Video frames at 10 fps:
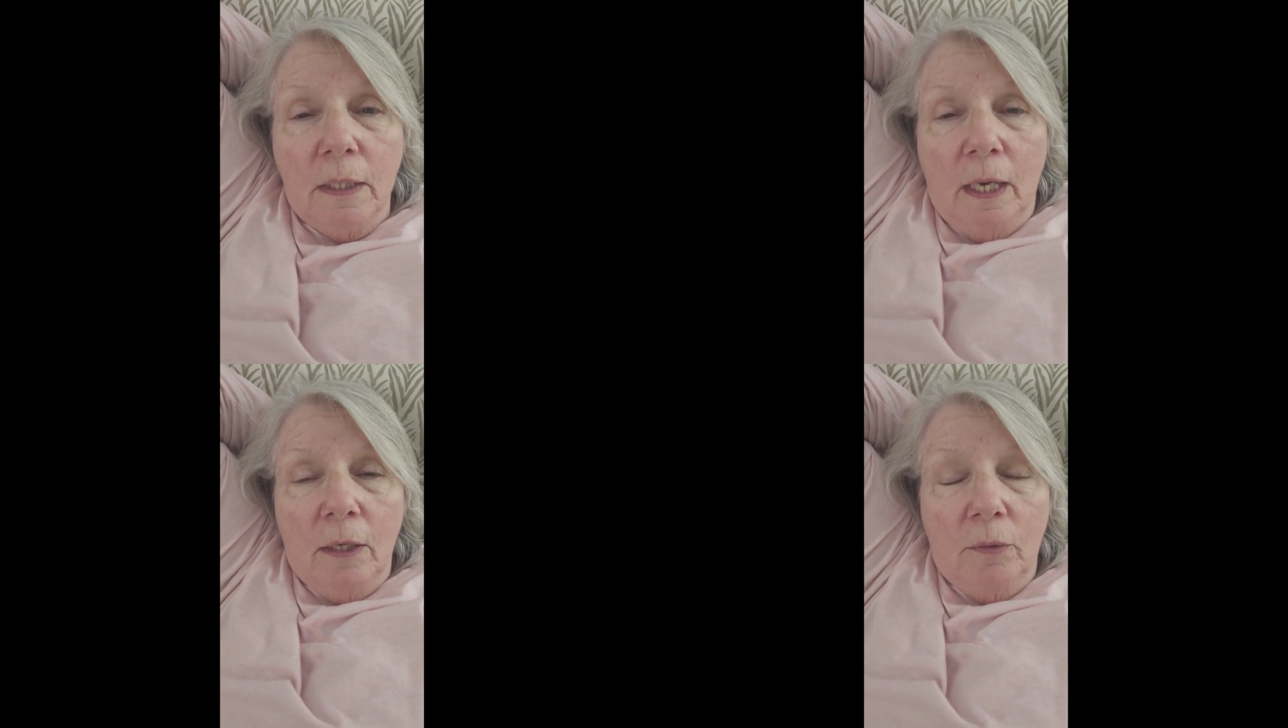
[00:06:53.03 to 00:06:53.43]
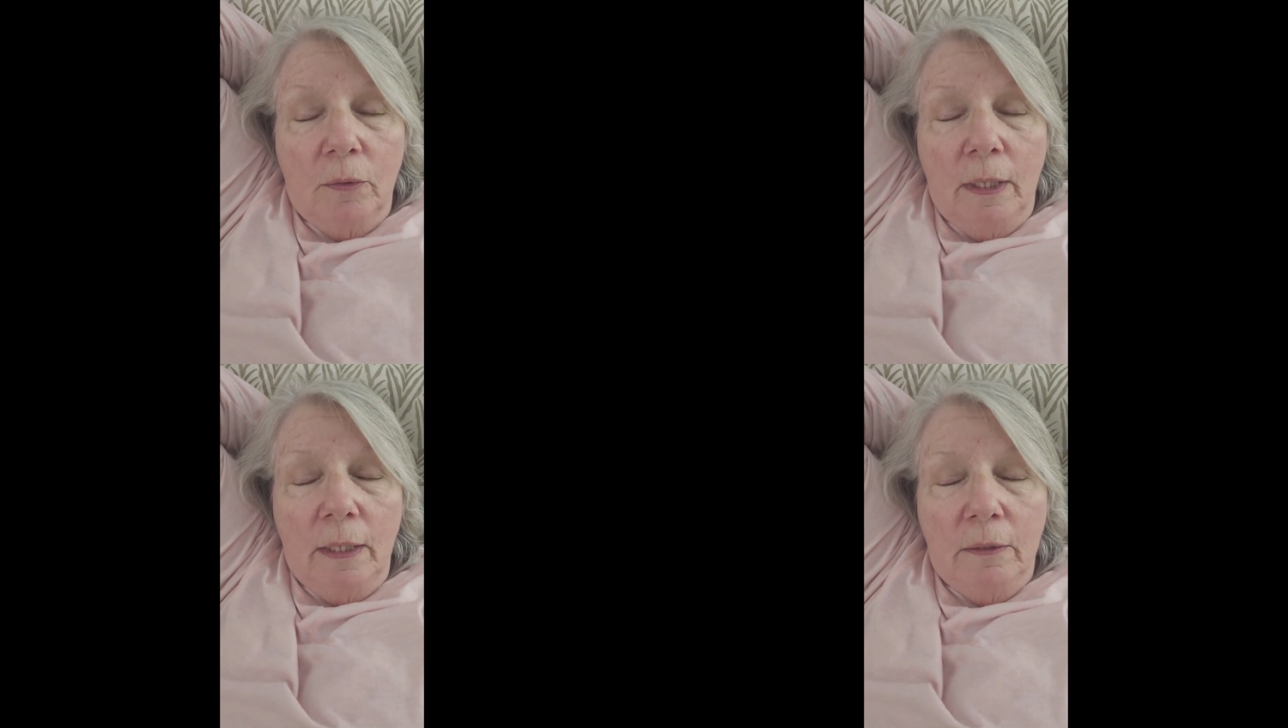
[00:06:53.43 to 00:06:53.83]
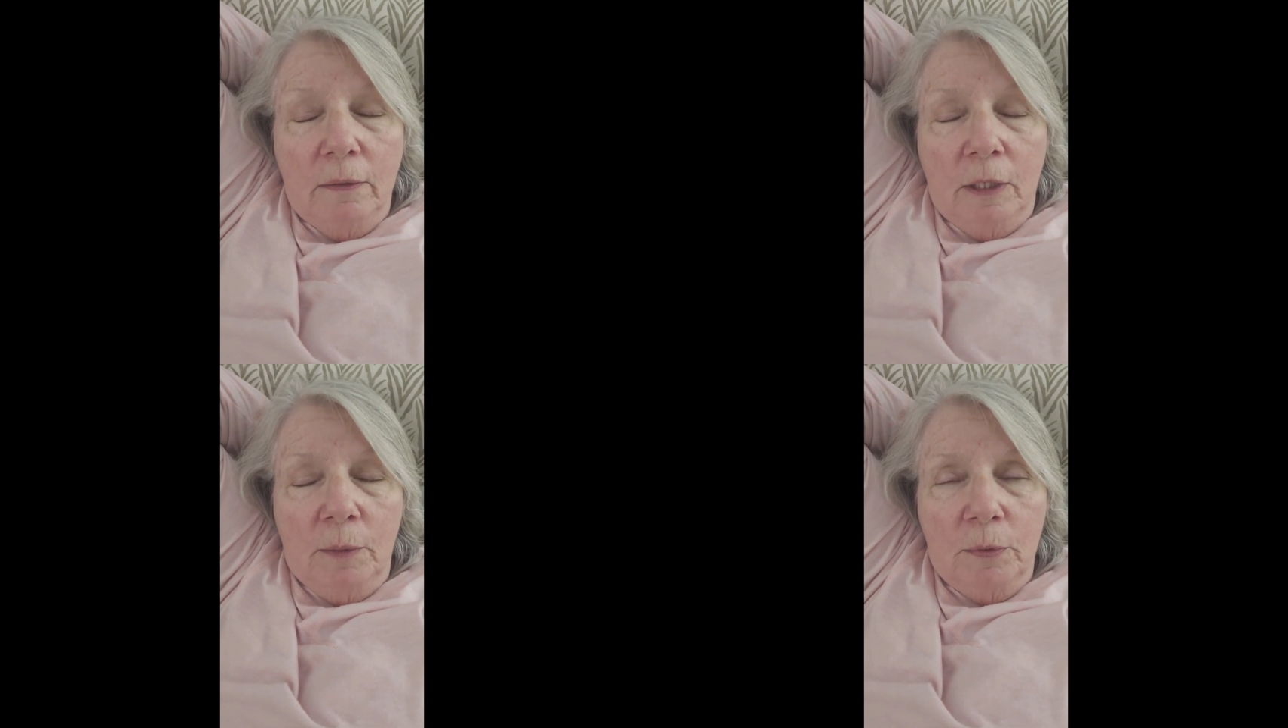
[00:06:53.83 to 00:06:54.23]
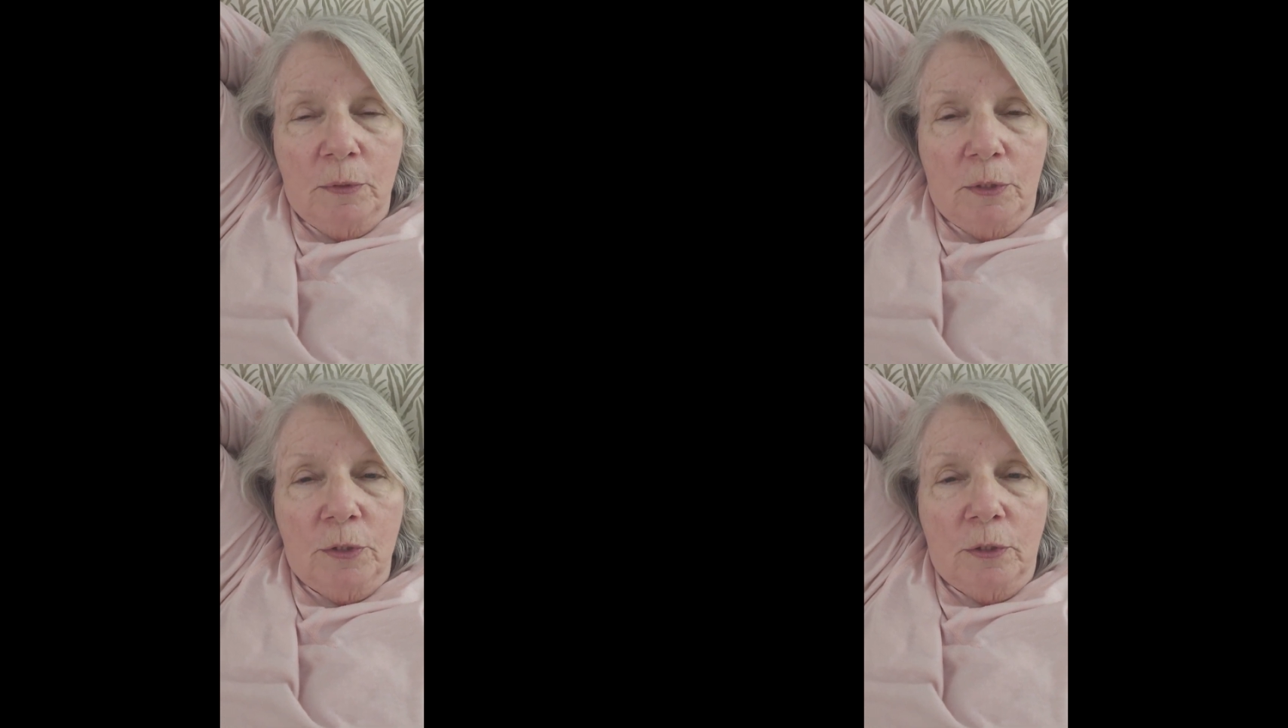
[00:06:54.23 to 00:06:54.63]
and create their
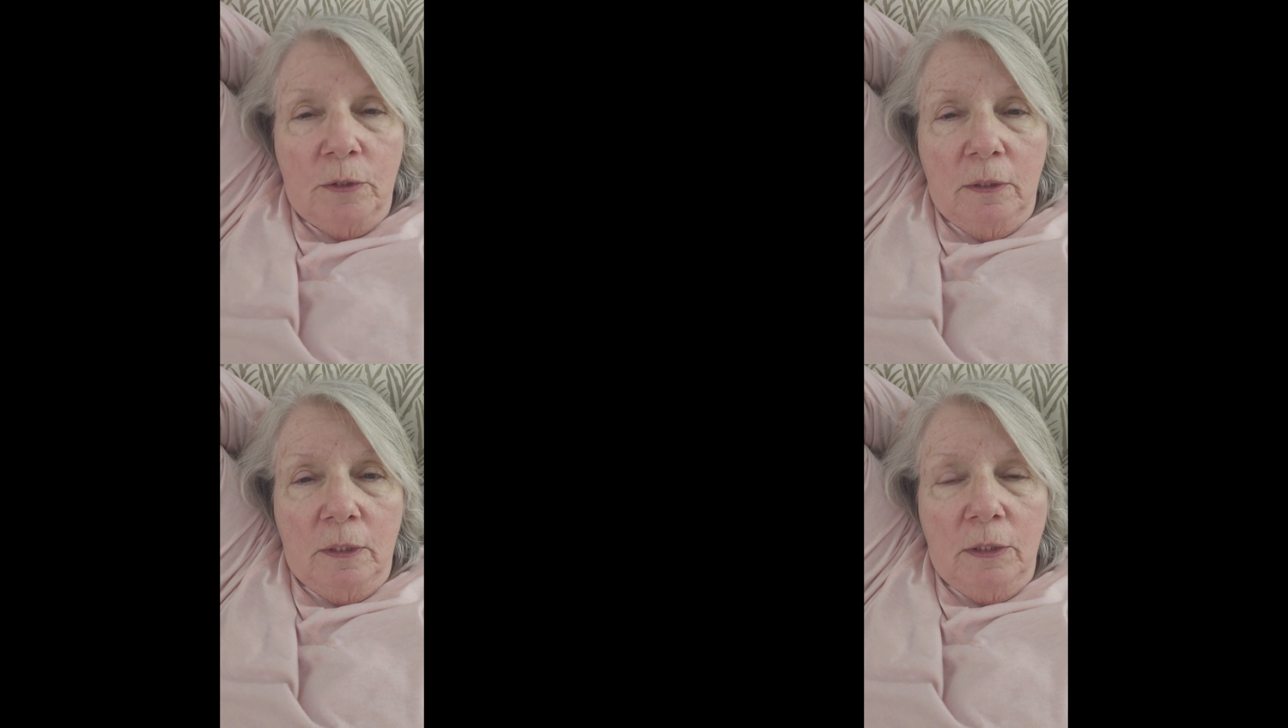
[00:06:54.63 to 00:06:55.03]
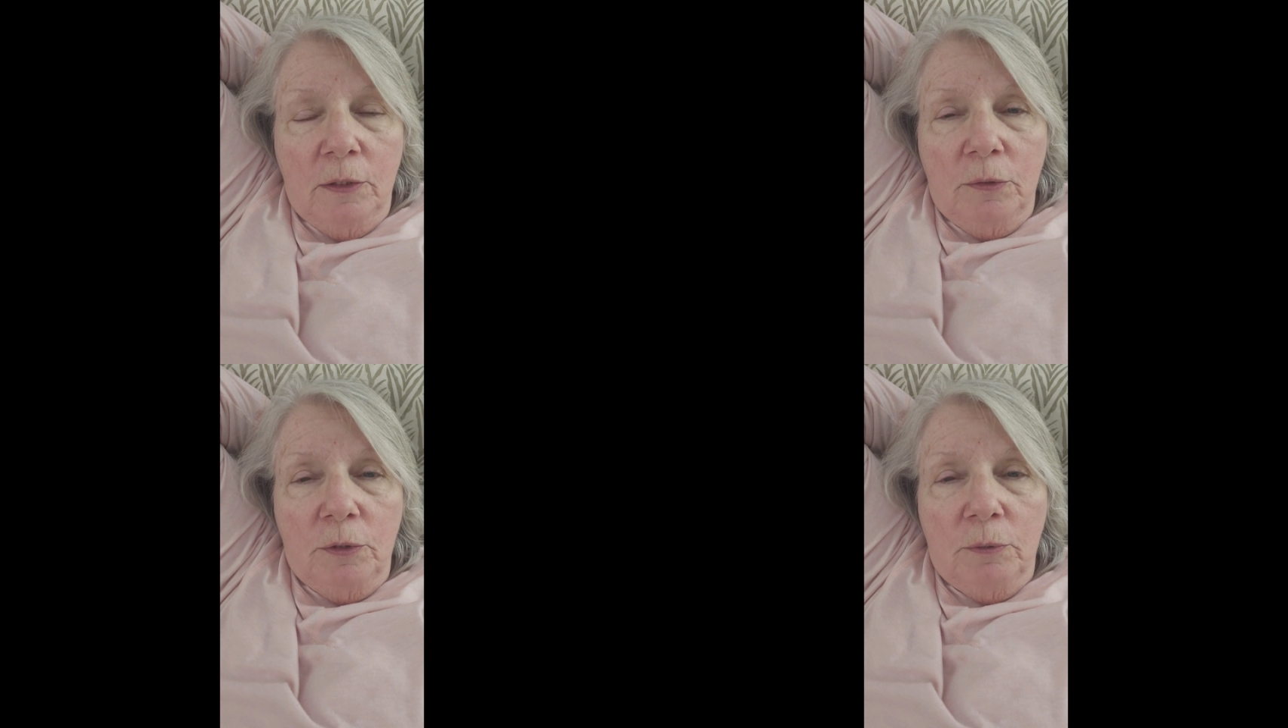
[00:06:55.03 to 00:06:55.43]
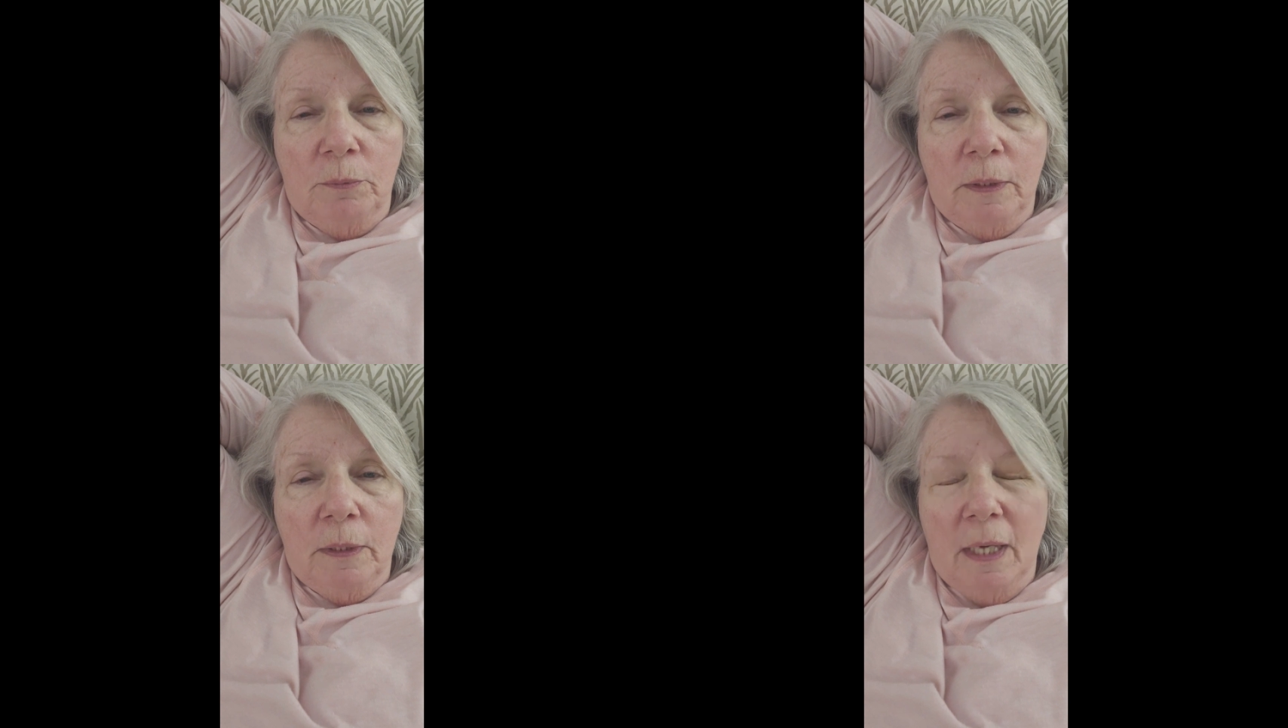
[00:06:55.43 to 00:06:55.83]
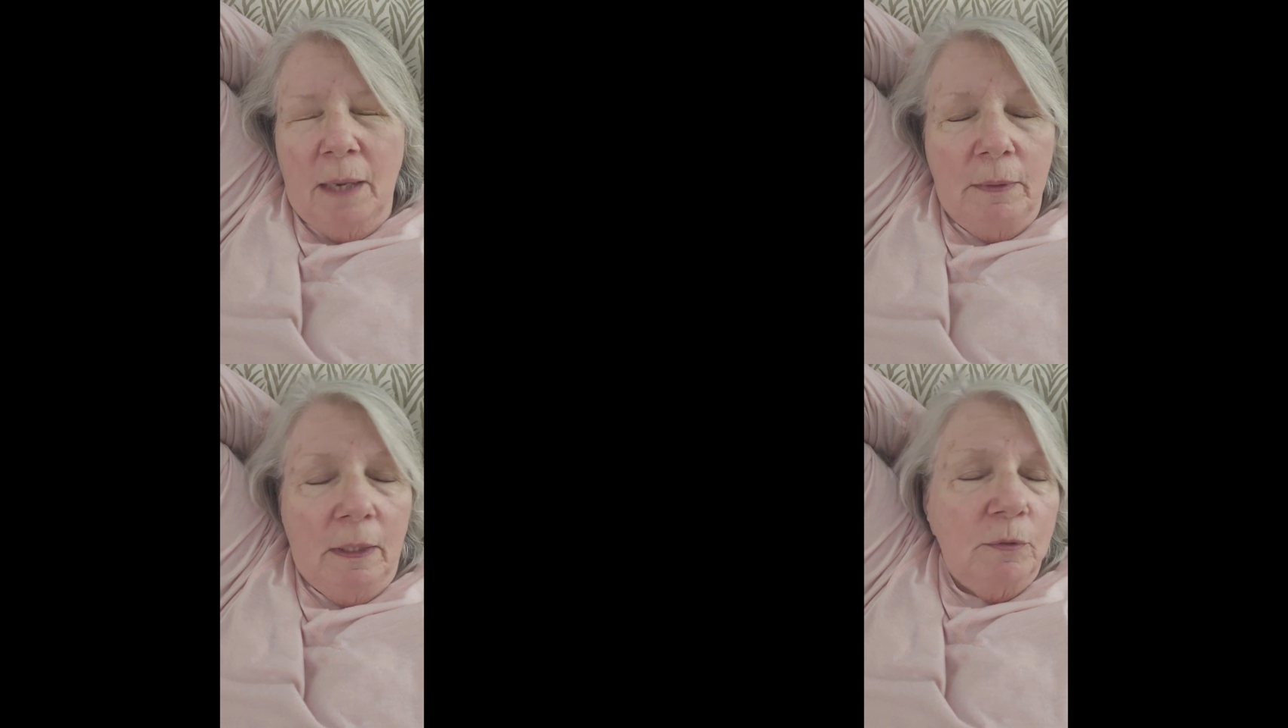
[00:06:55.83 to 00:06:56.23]
composition on YouTube.
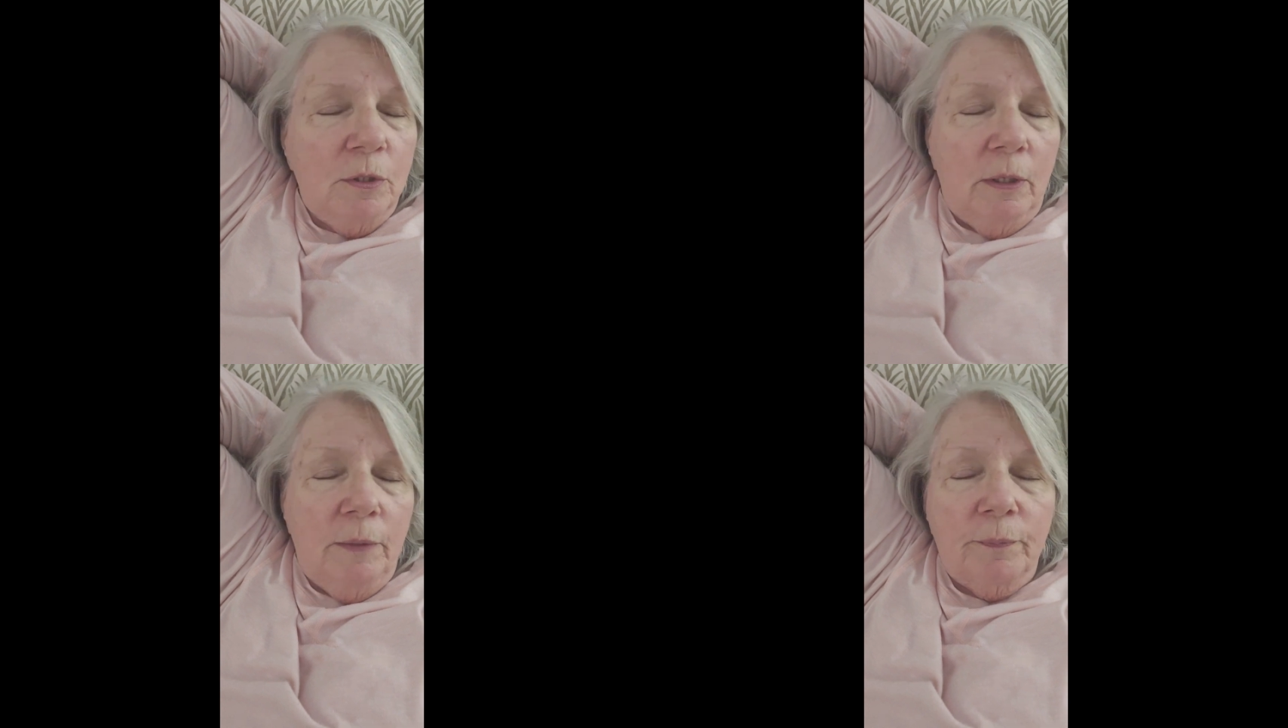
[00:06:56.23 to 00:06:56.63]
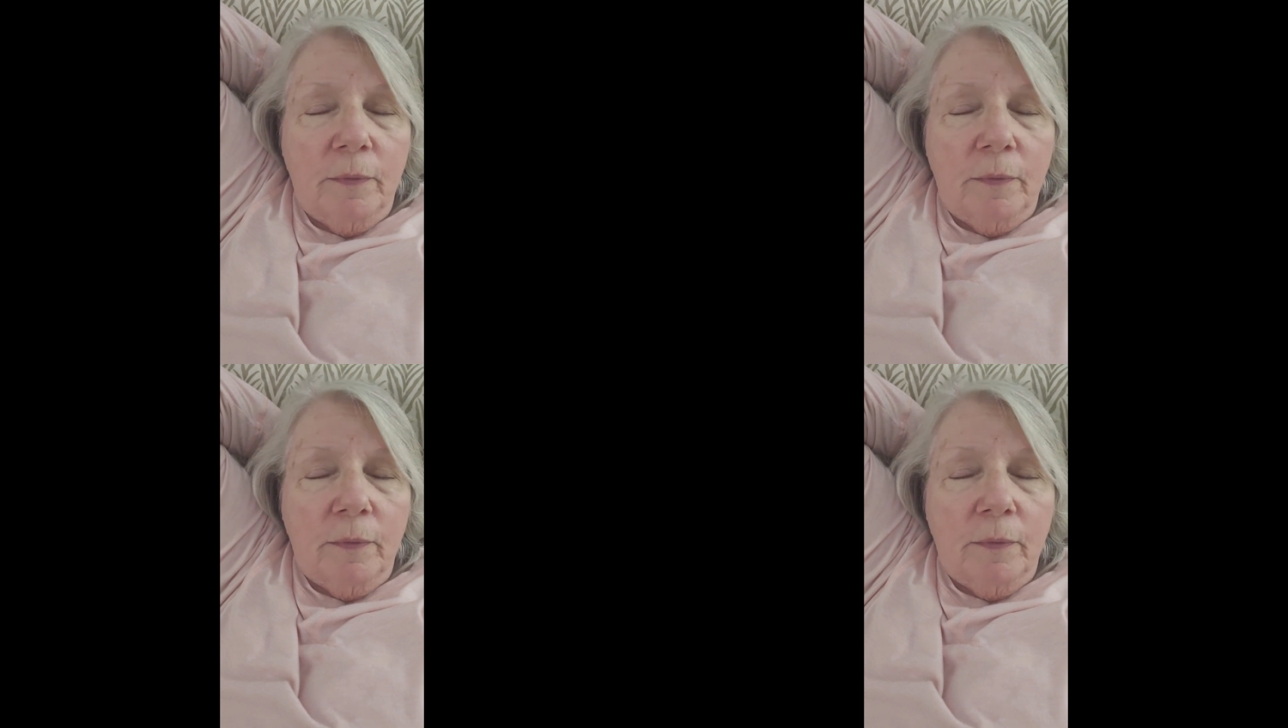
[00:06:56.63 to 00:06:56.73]
I'm sorry,